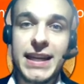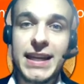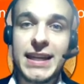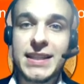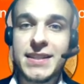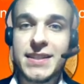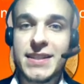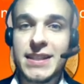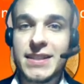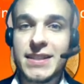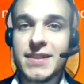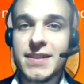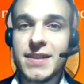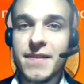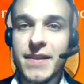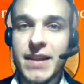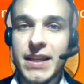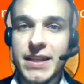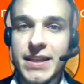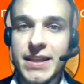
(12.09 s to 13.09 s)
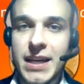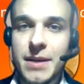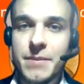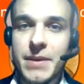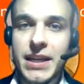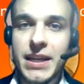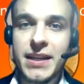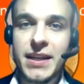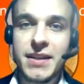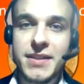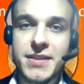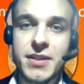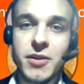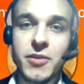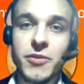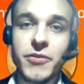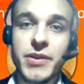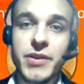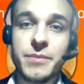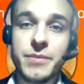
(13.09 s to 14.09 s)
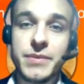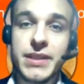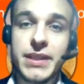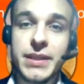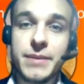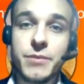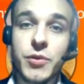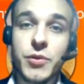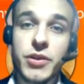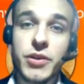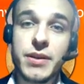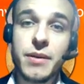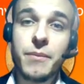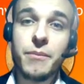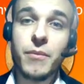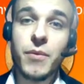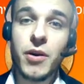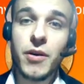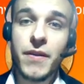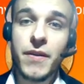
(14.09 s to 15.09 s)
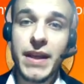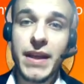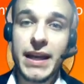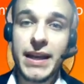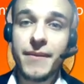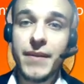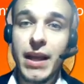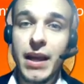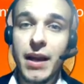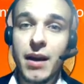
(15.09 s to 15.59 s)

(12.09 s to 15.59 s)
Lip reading: and since that time it has already brought more than